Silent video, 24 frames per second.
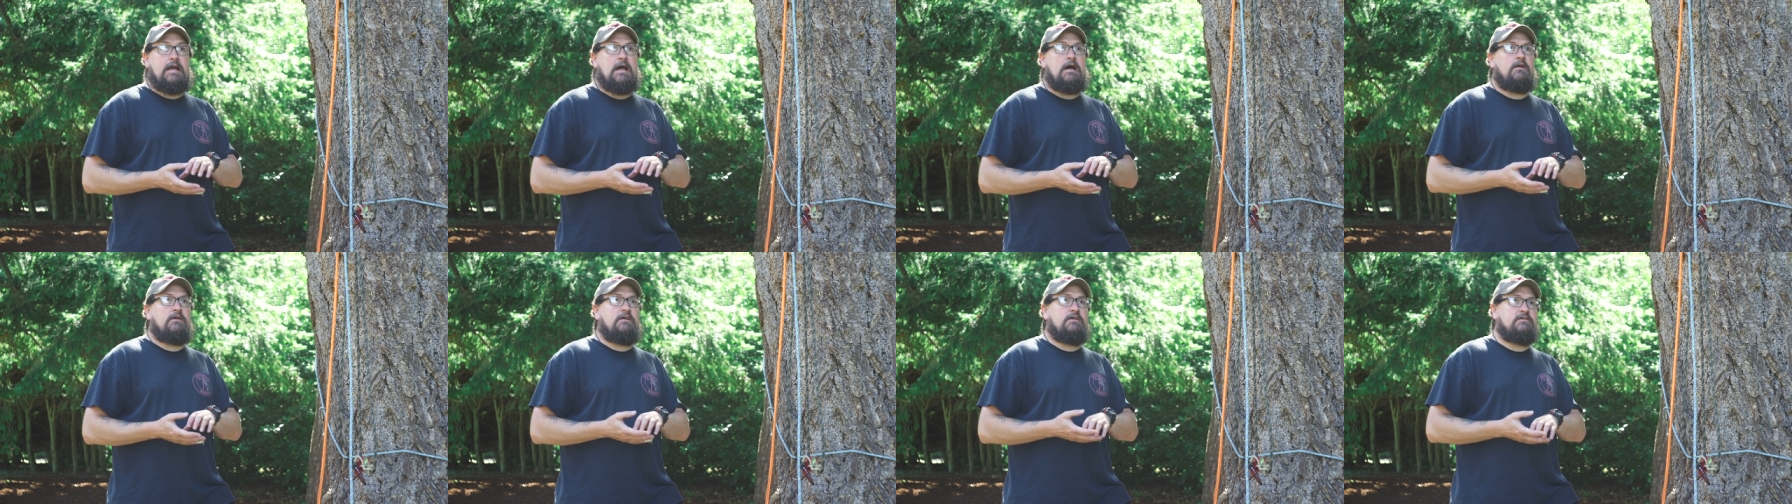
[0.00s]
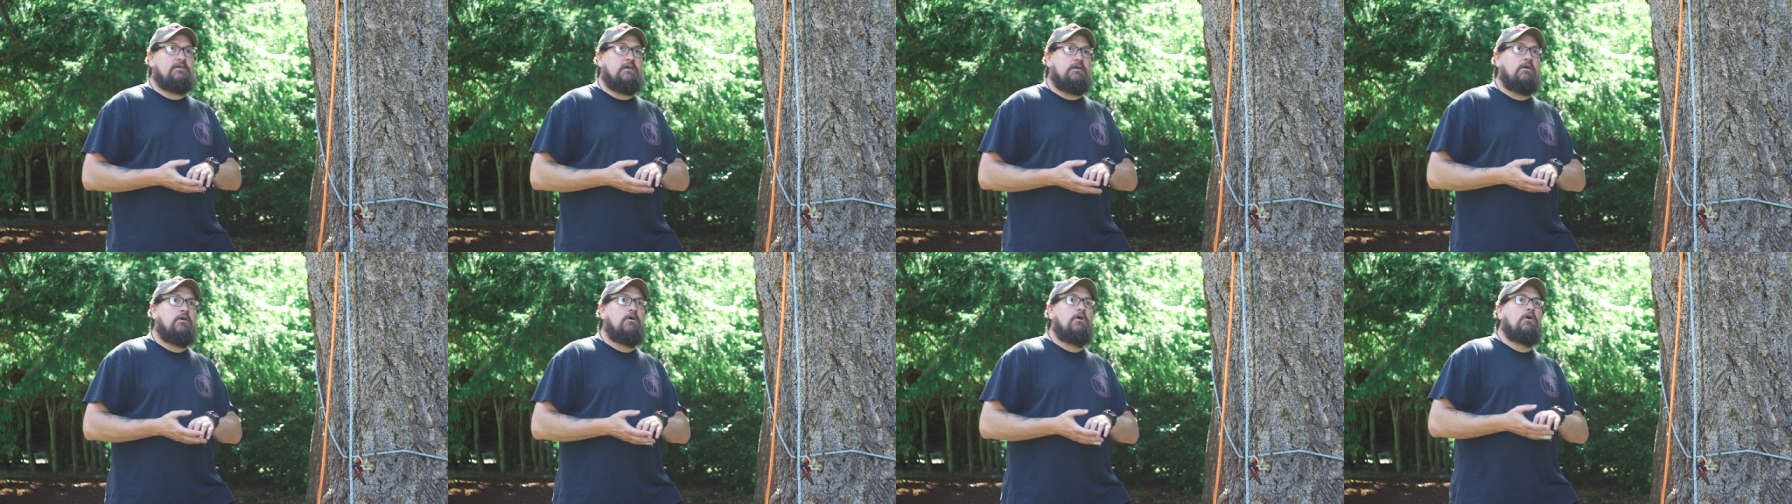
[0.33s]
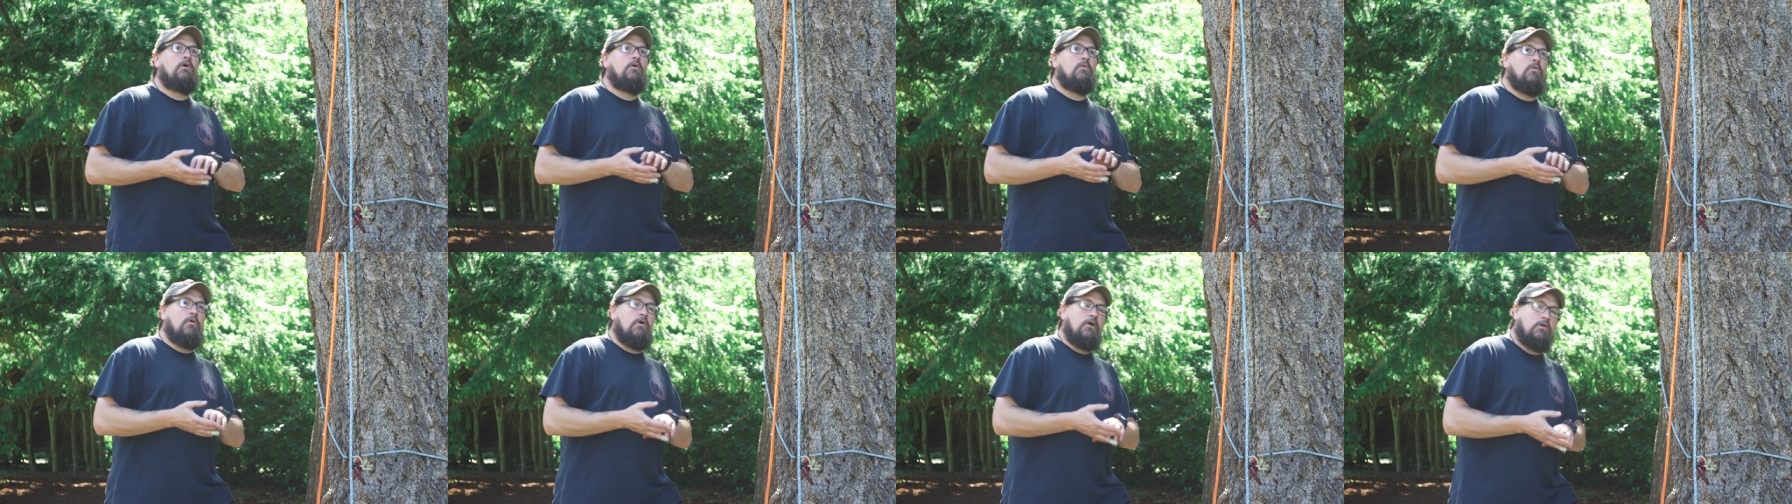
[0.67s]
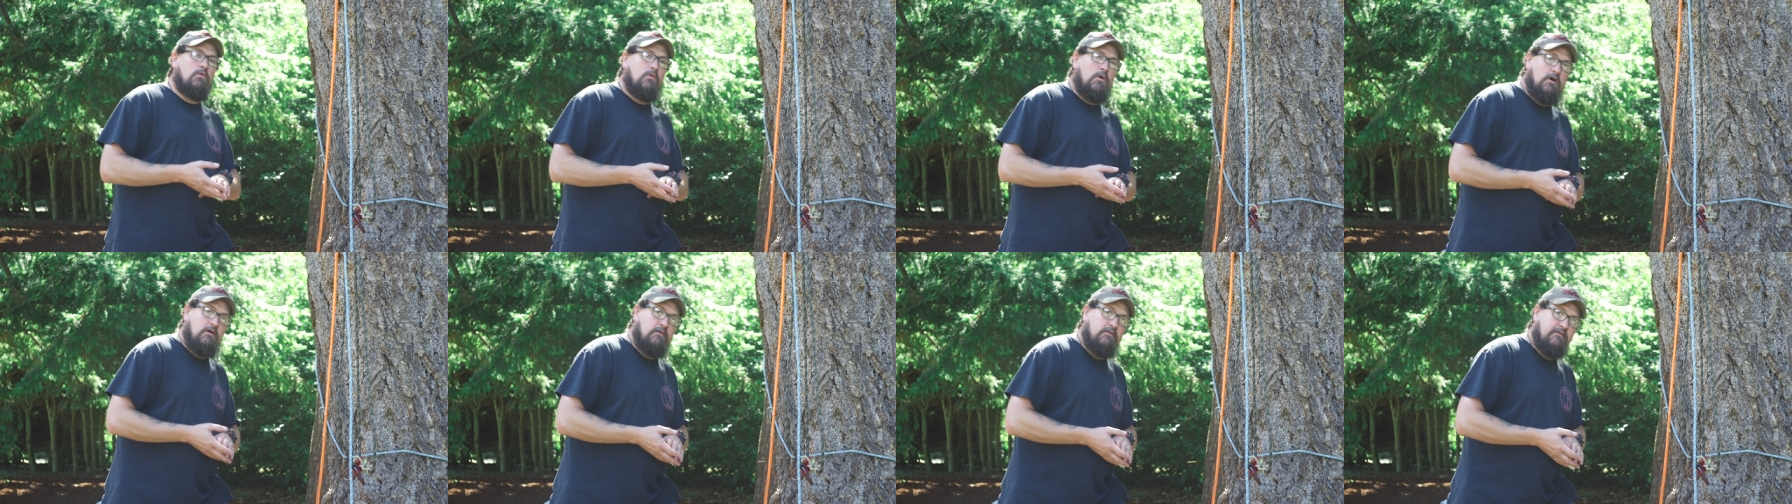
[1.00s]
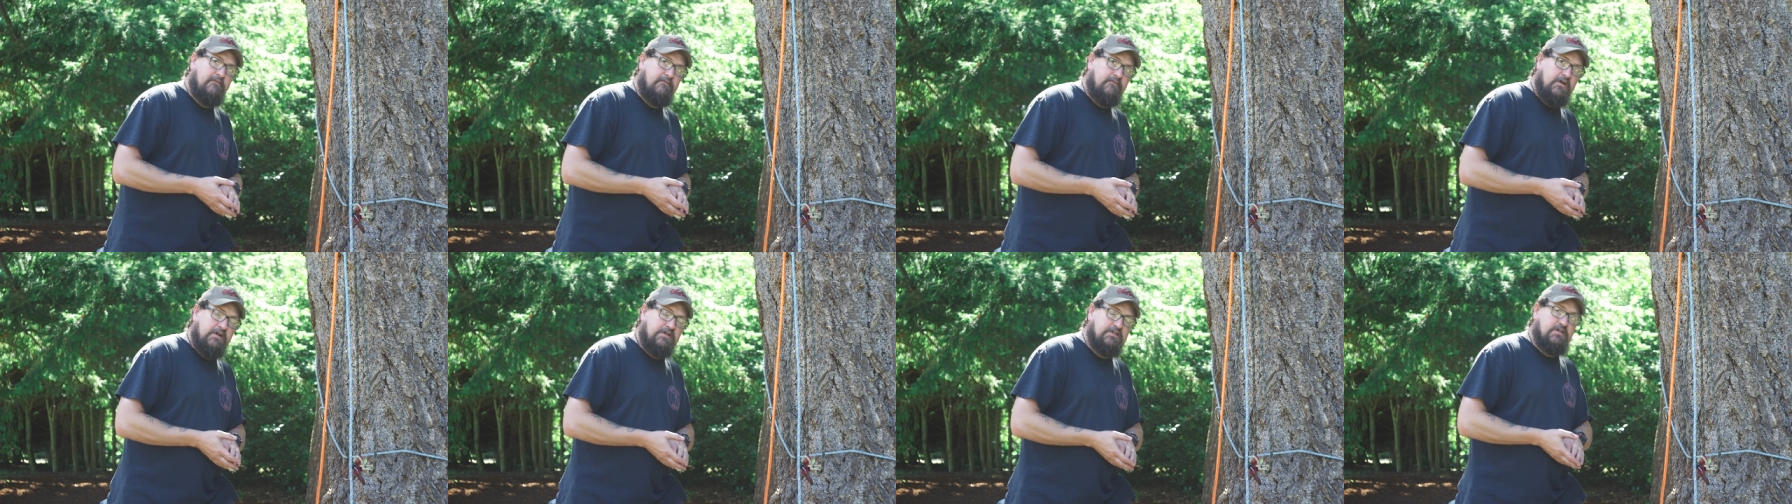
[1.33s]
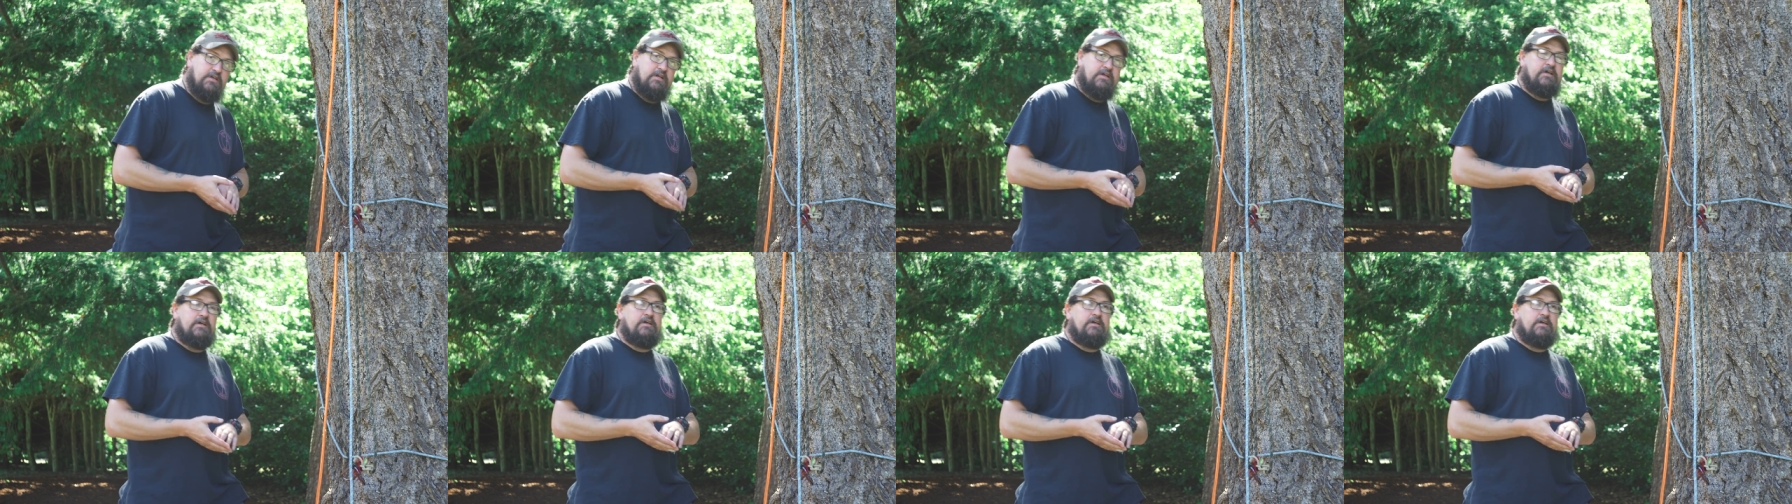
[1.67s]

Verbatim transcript: How does it work well with a friction